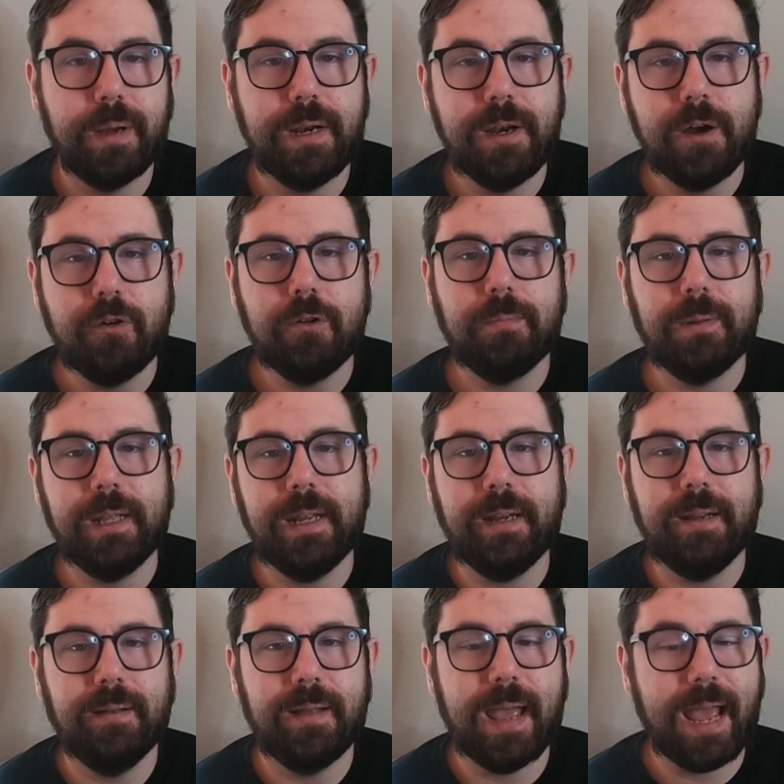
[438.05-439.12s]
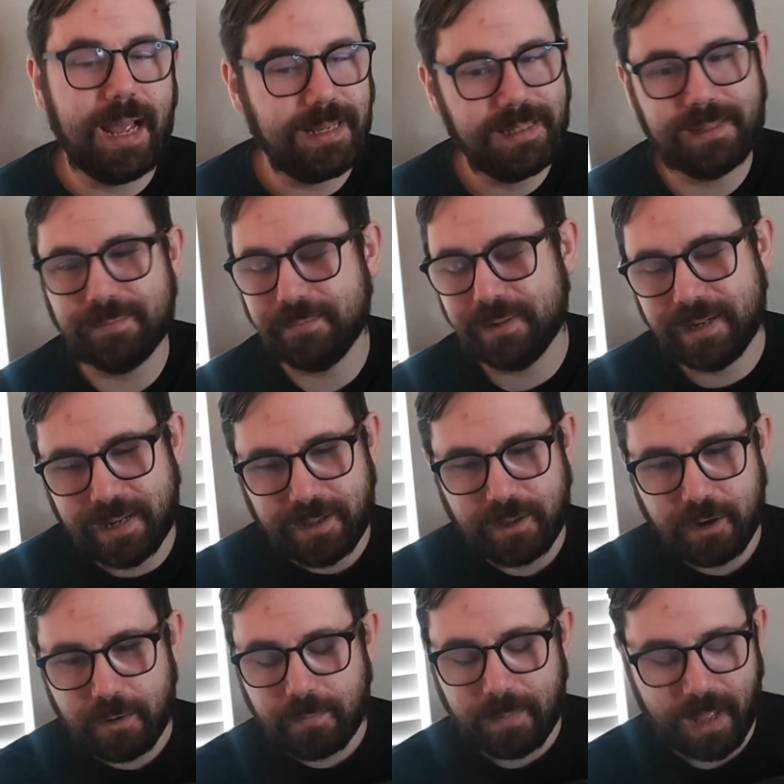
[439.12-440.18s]
But notably, as
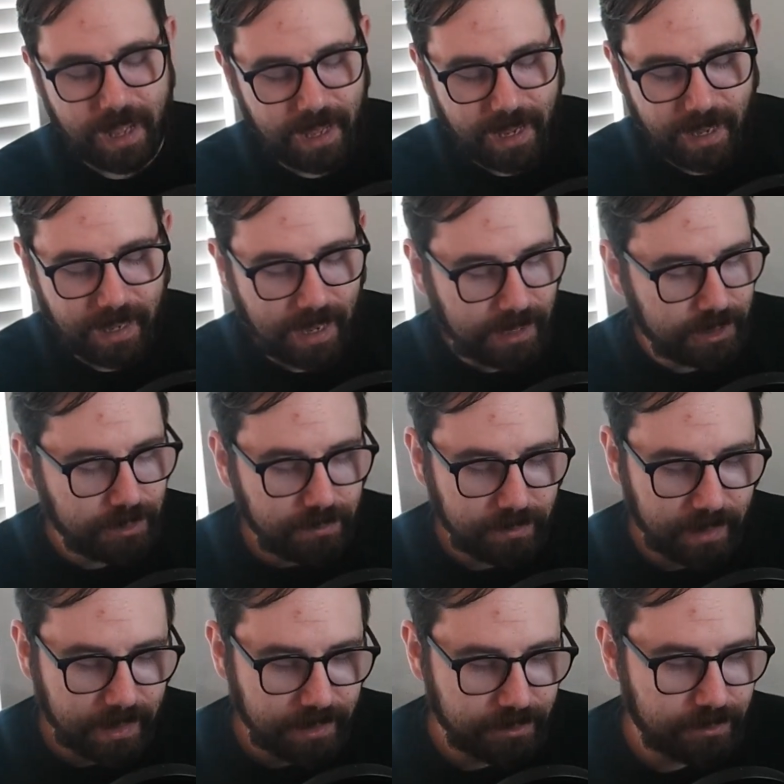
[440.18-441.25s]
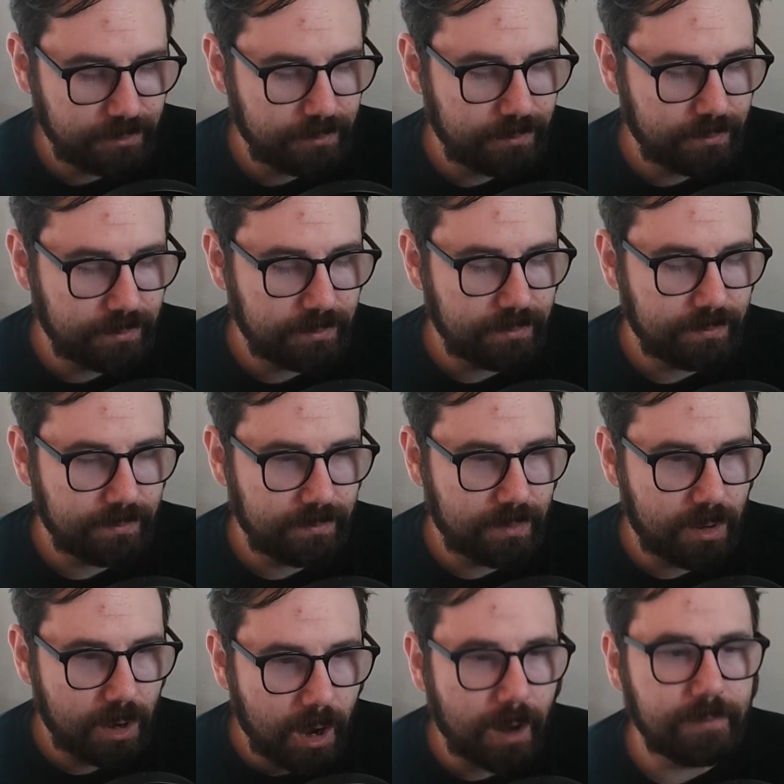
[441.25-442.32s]
somebody, I do
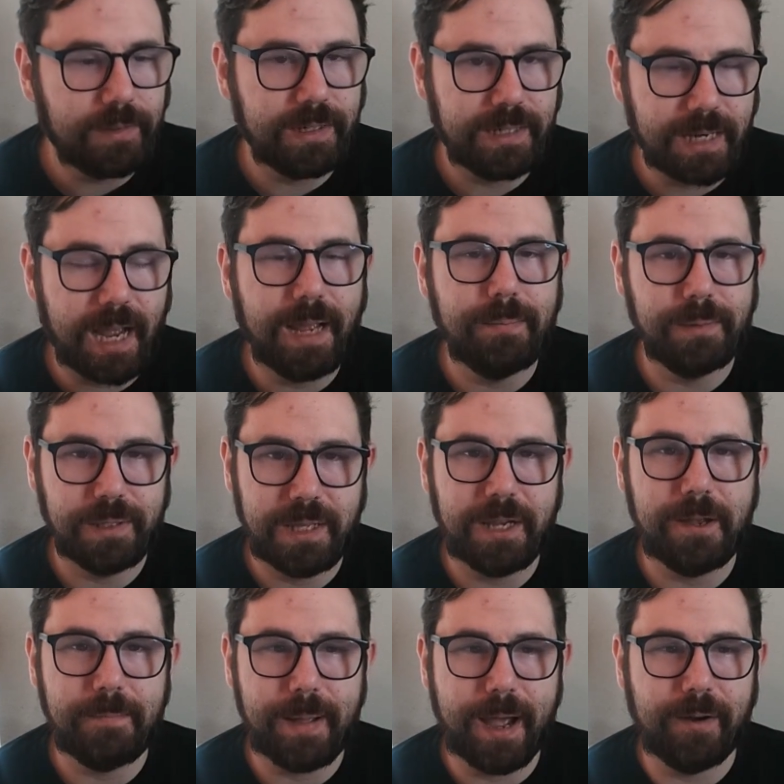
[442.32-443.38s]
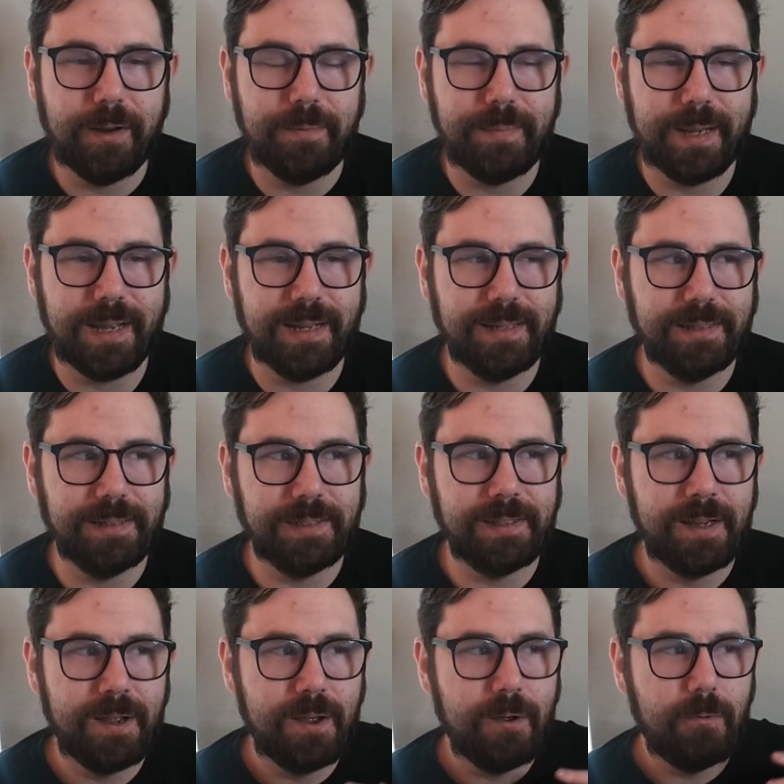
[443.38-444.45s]
oftentimes think about it,
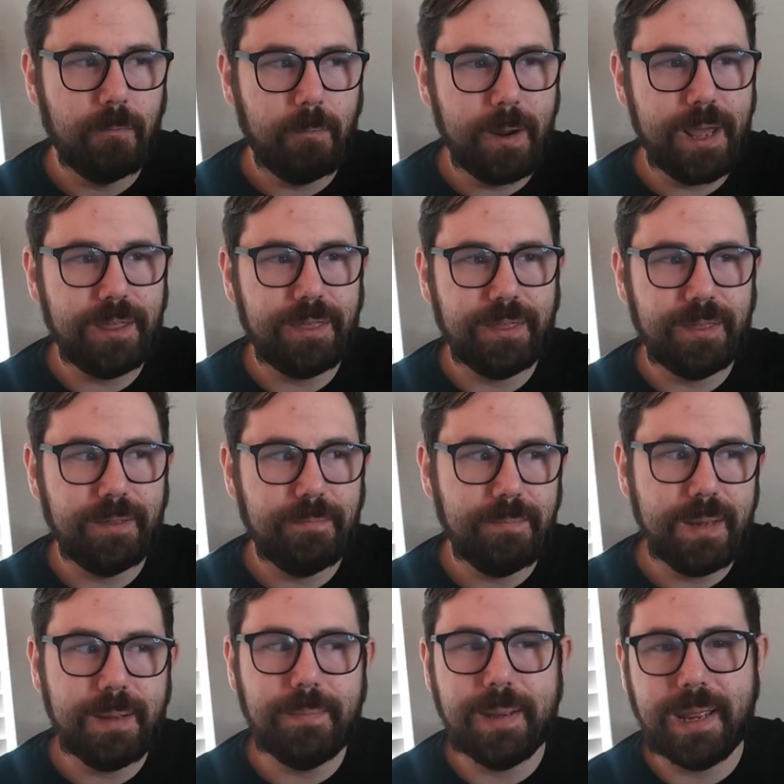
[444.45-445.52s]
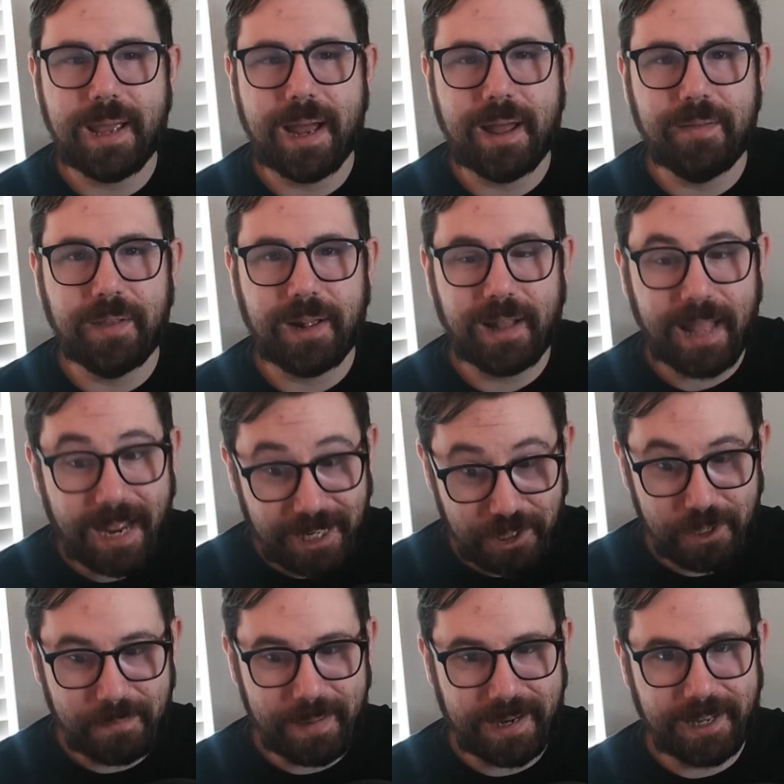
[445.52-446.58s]
because with me being on the
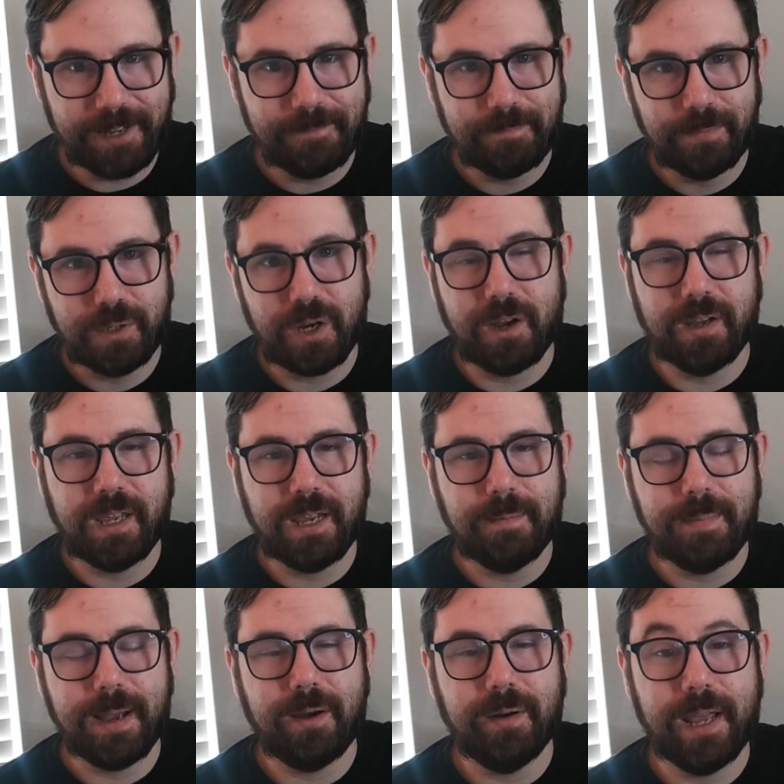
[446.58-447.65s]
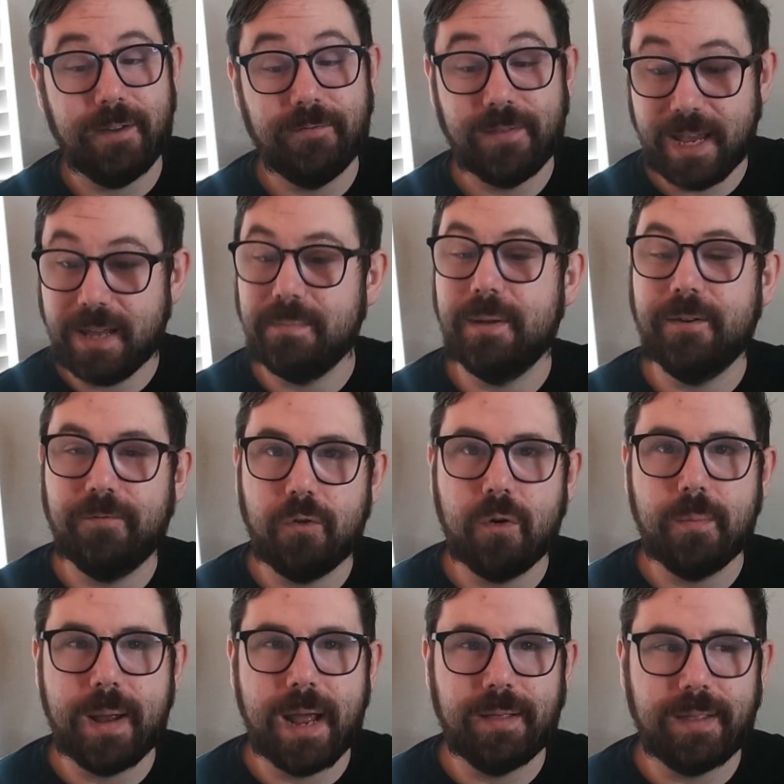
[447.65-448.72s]
Clash committee, talking about a fan-made
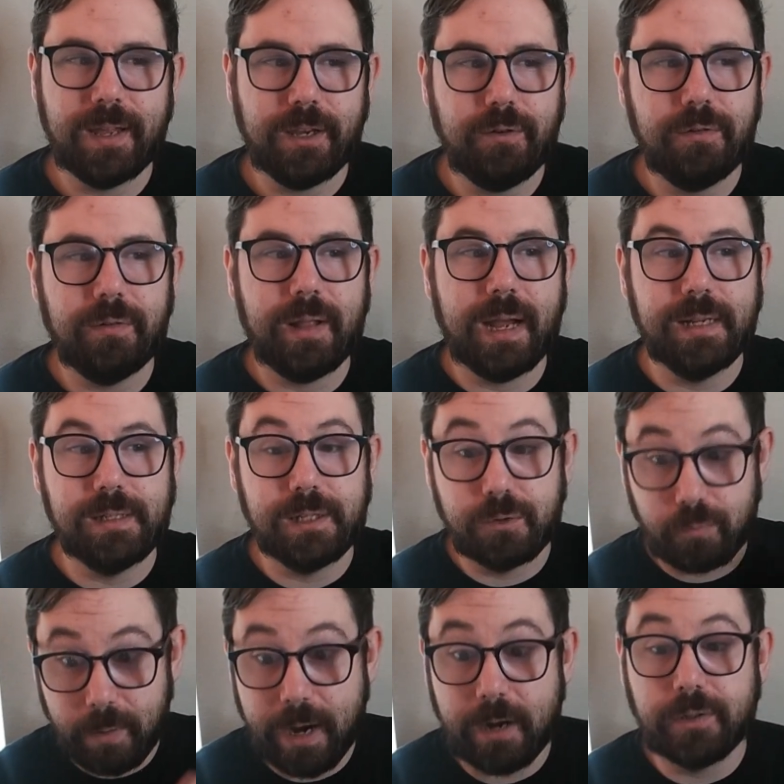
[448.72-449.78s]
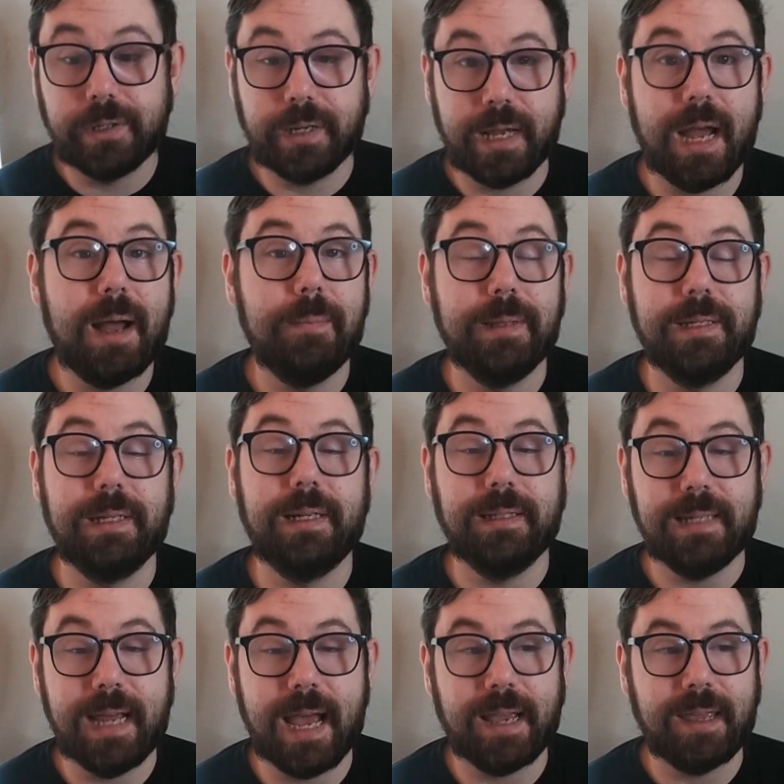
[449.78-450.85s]
format that utilizes rares and commons in a
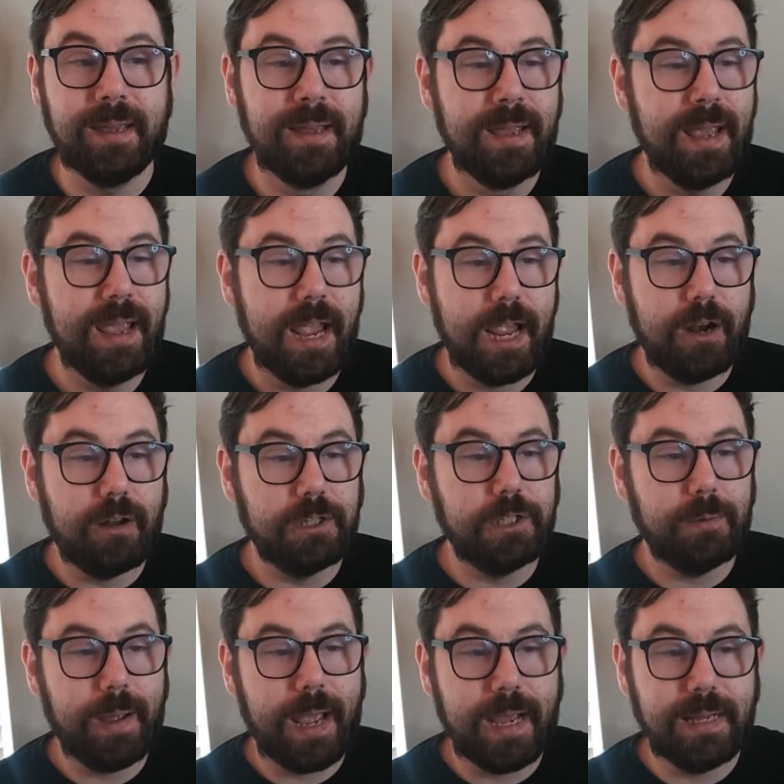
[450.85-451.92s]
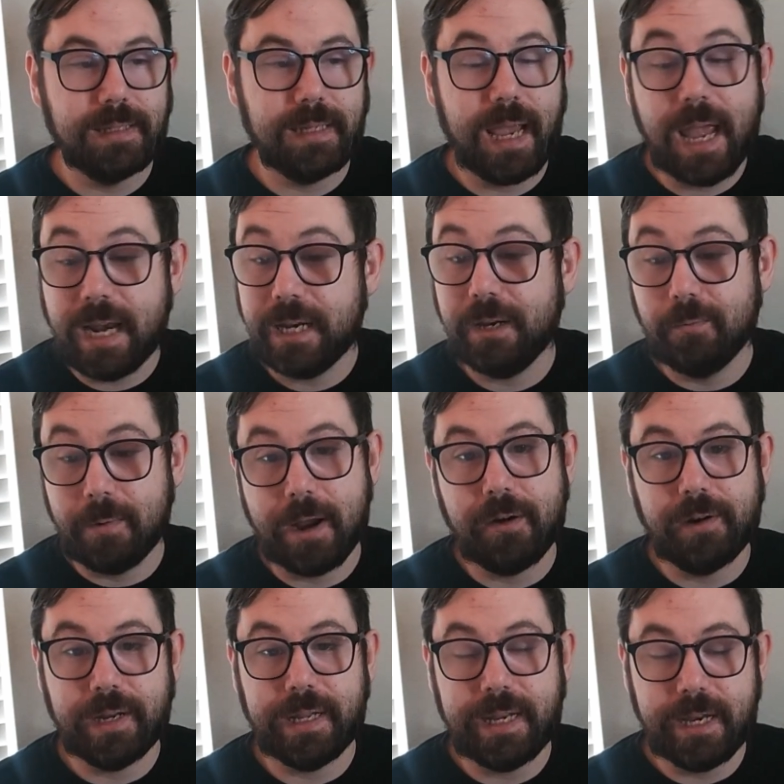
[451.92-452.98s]
deck and also has any
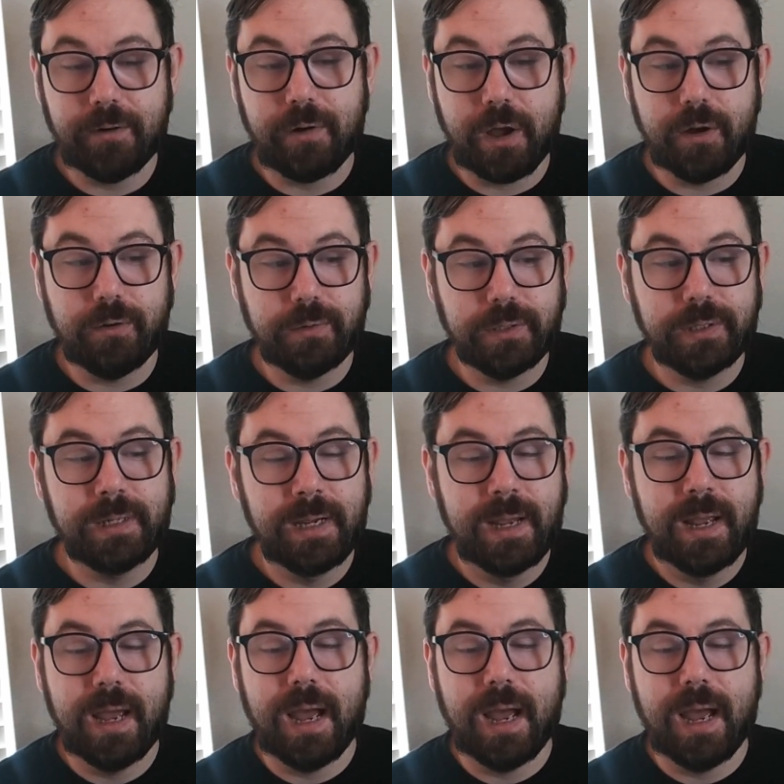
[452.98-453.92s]
rarity heroes,